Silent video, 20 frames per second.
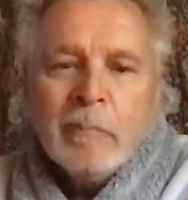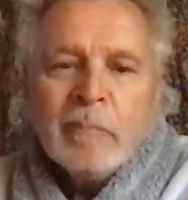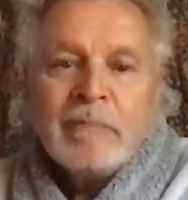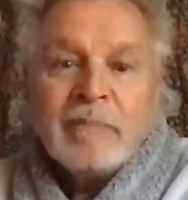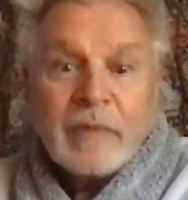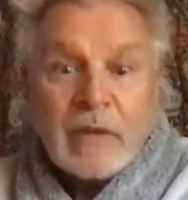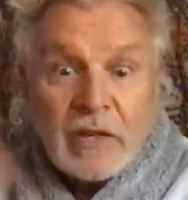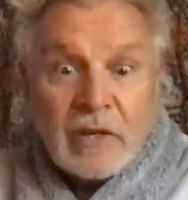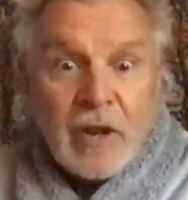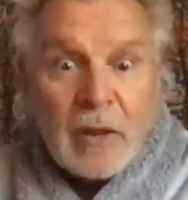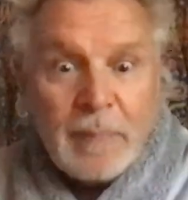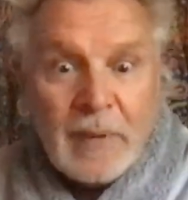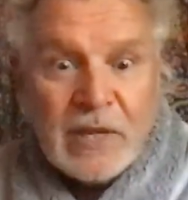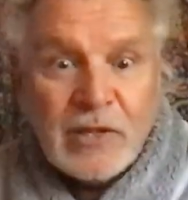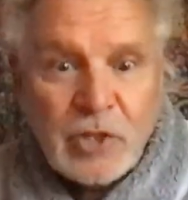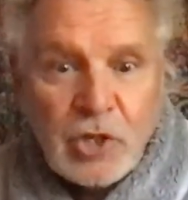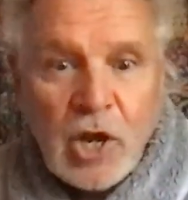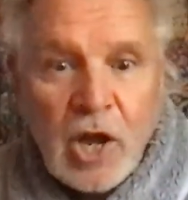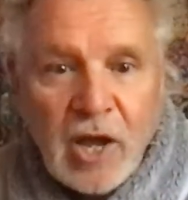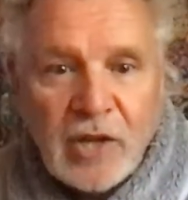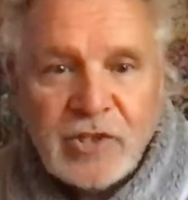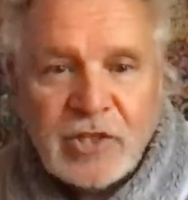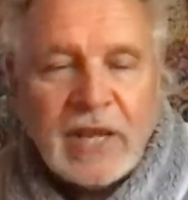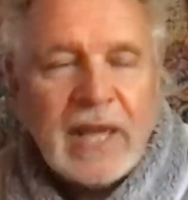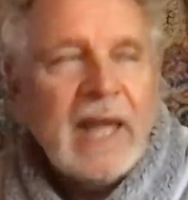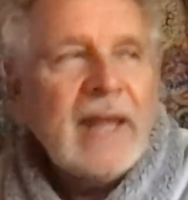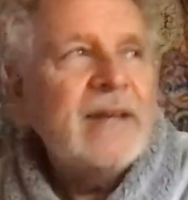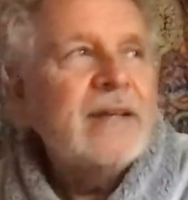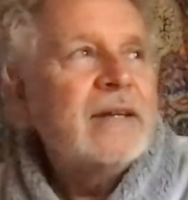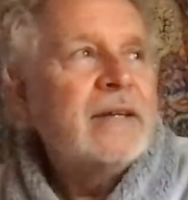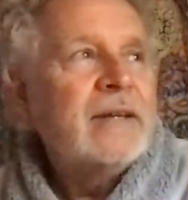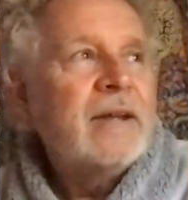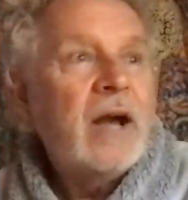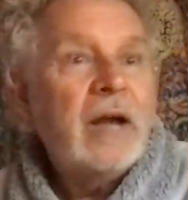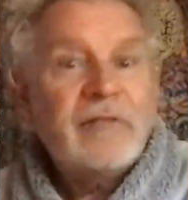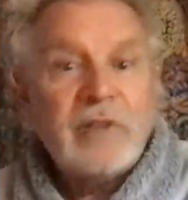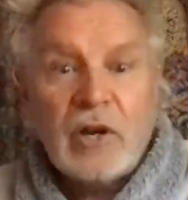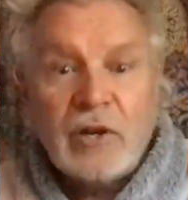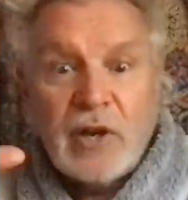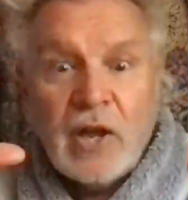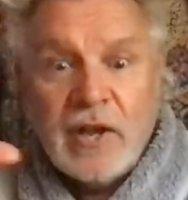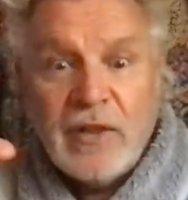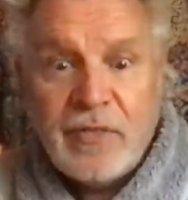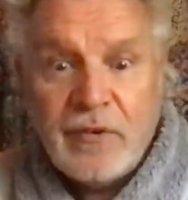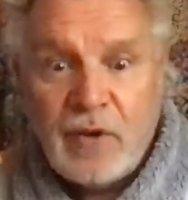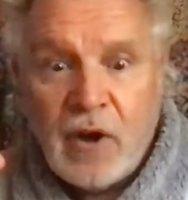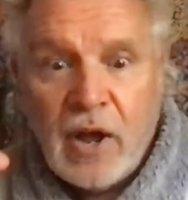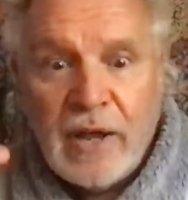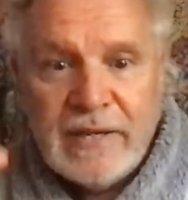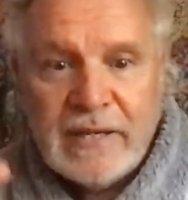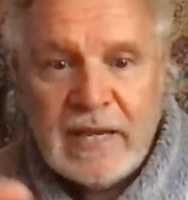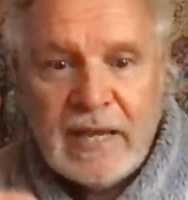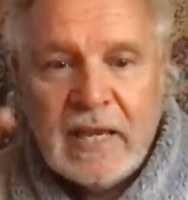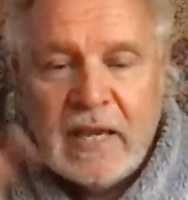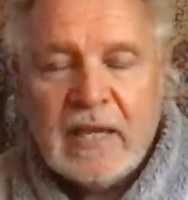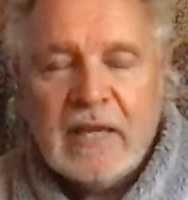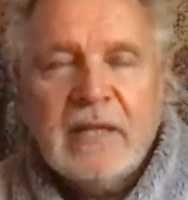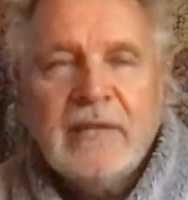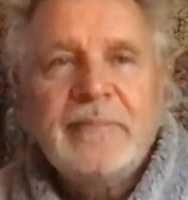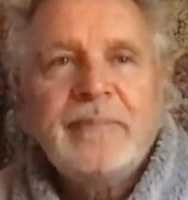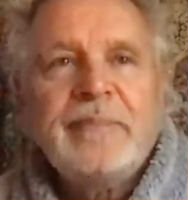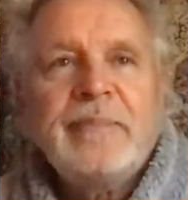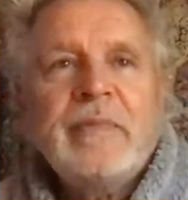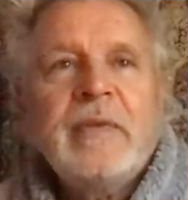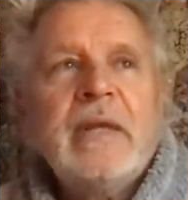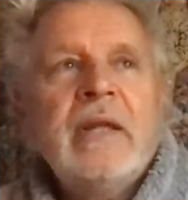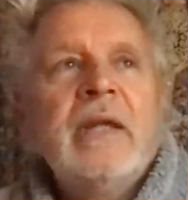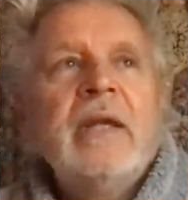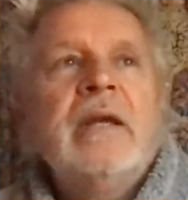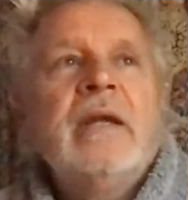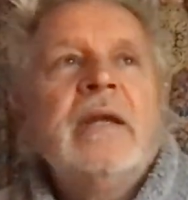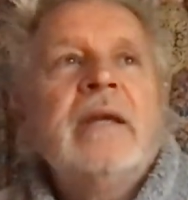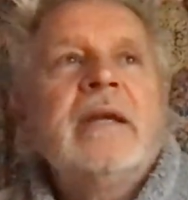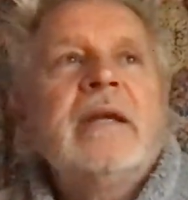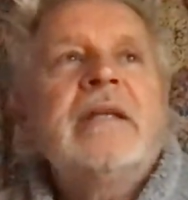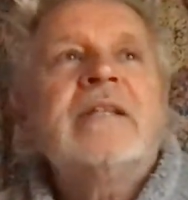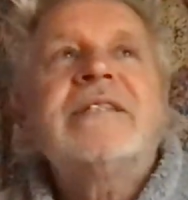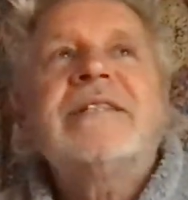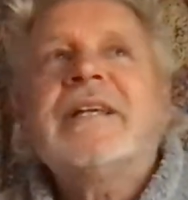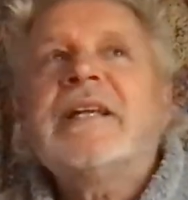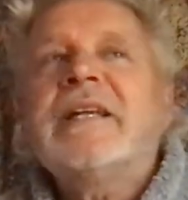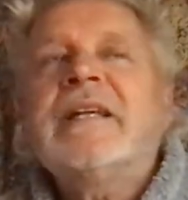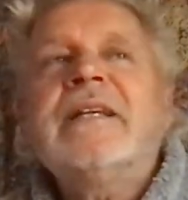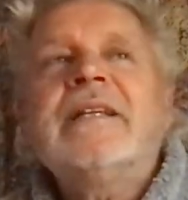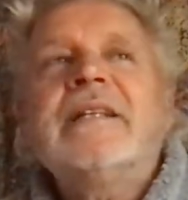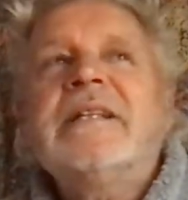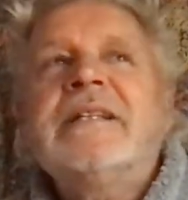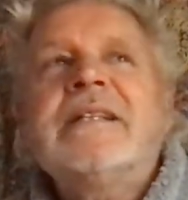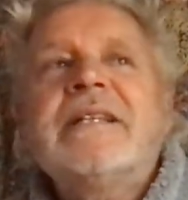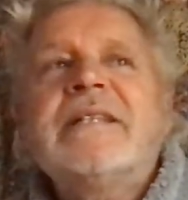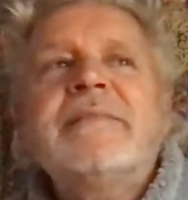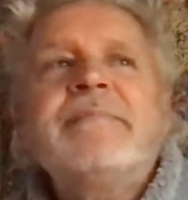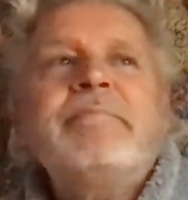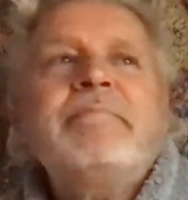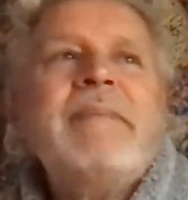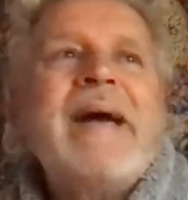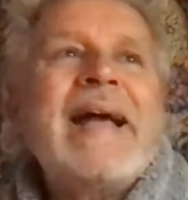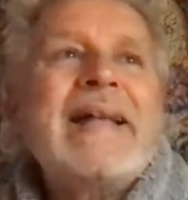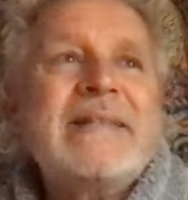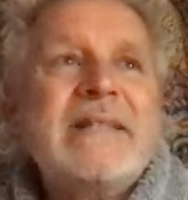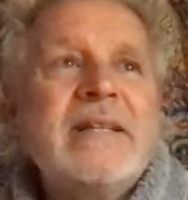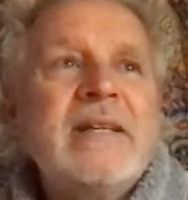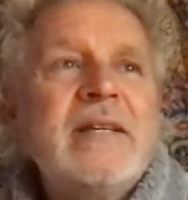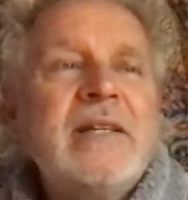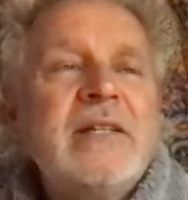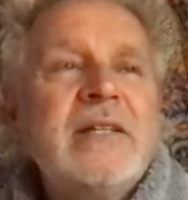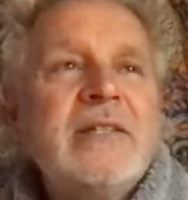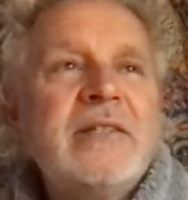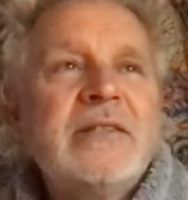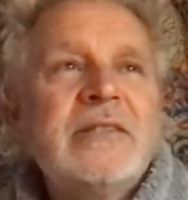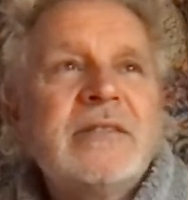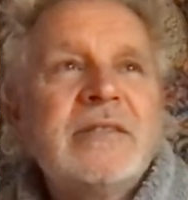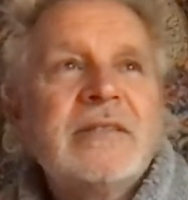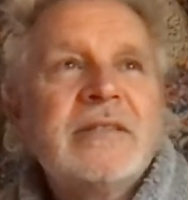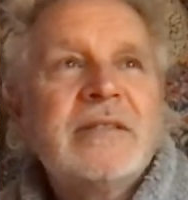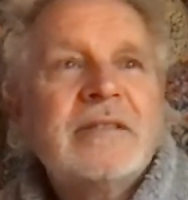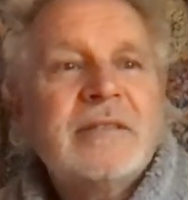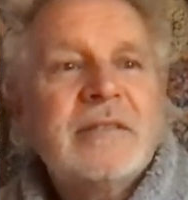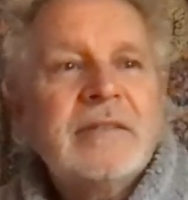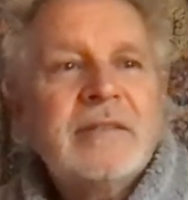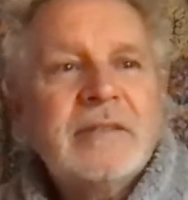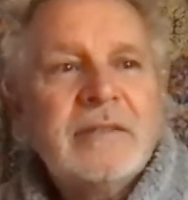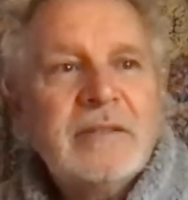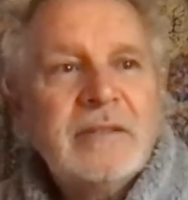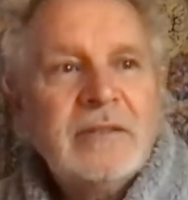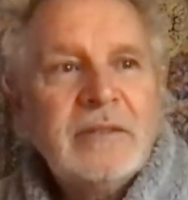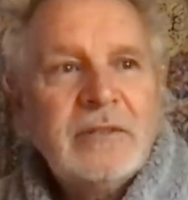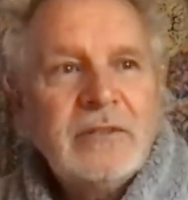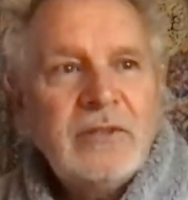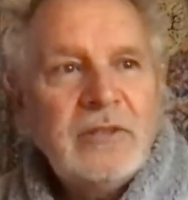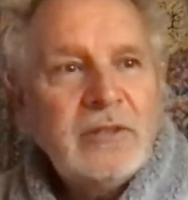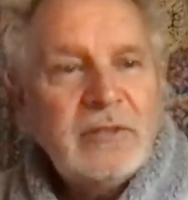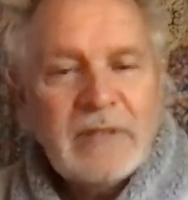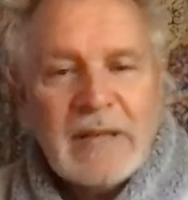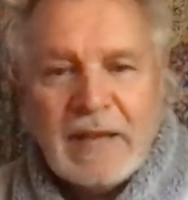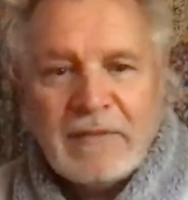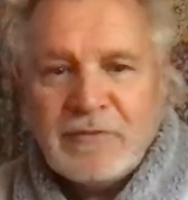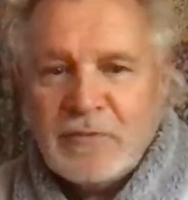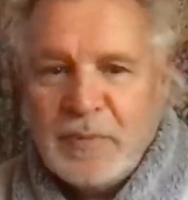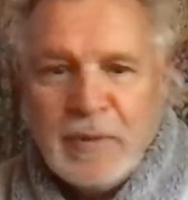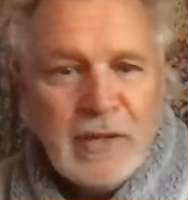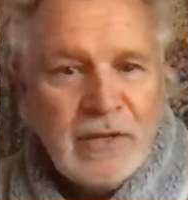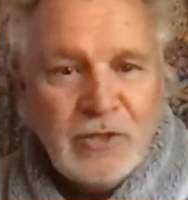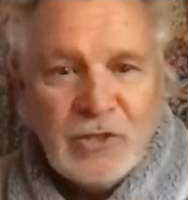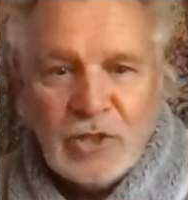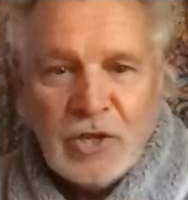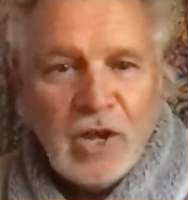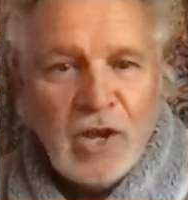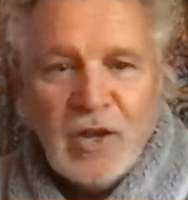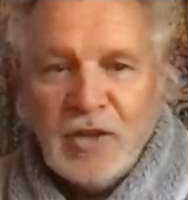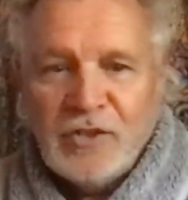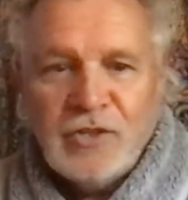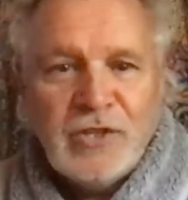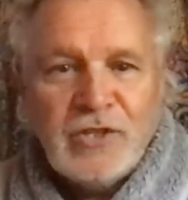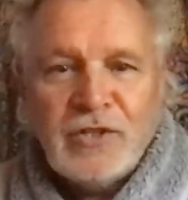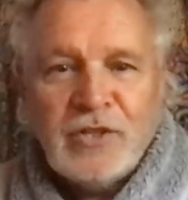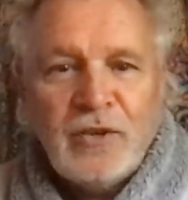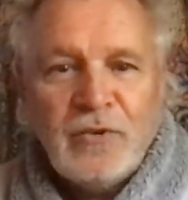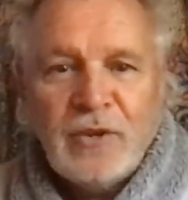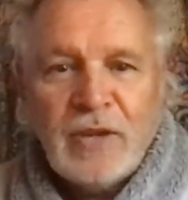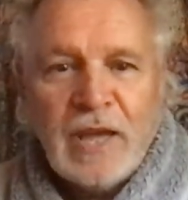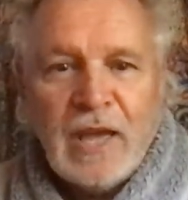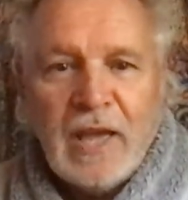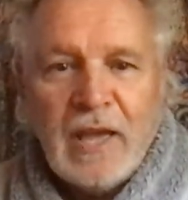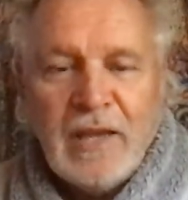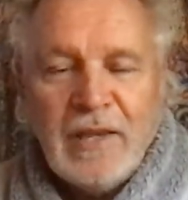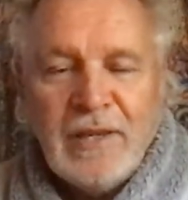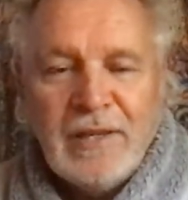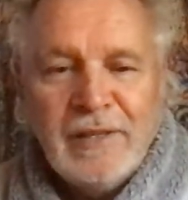can I be in charge again? I've got another idea. It's like, doesn't matter. You don't have to be in charge. It's okay.